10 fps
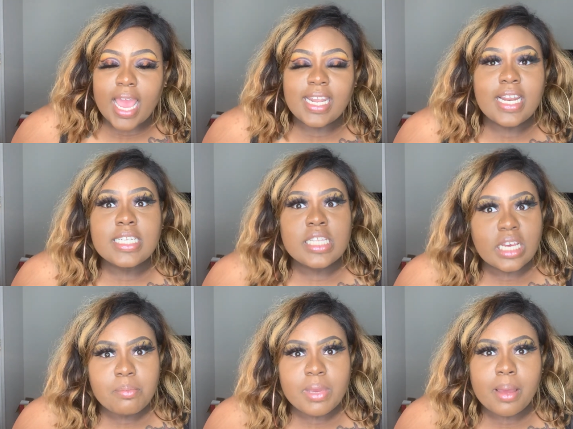And then it
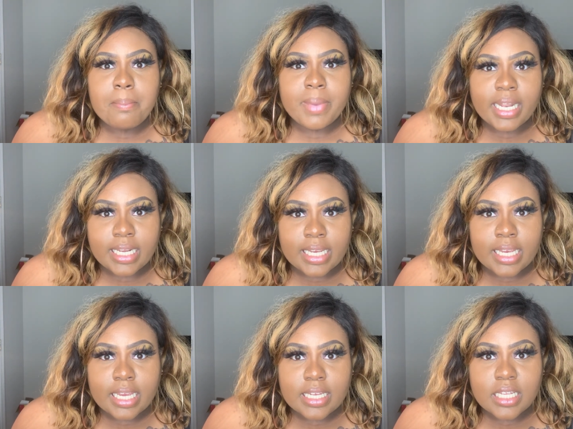took me a
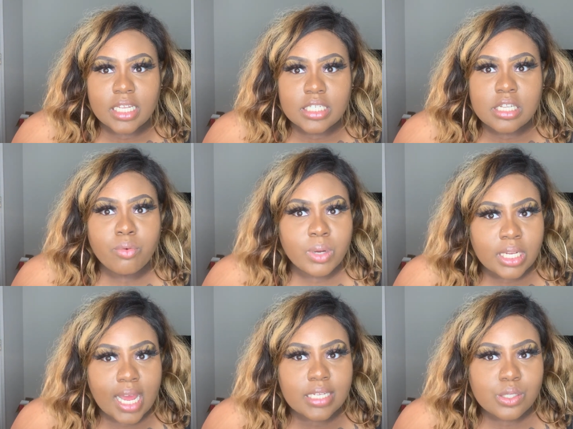minute to
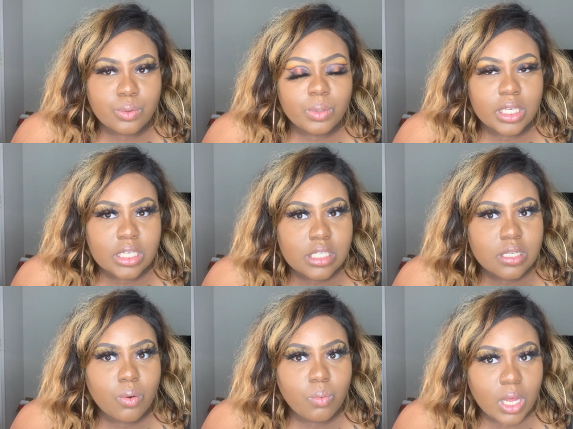realize who
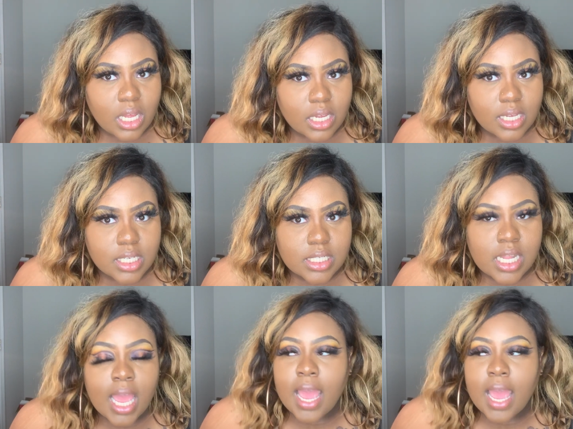Issa was.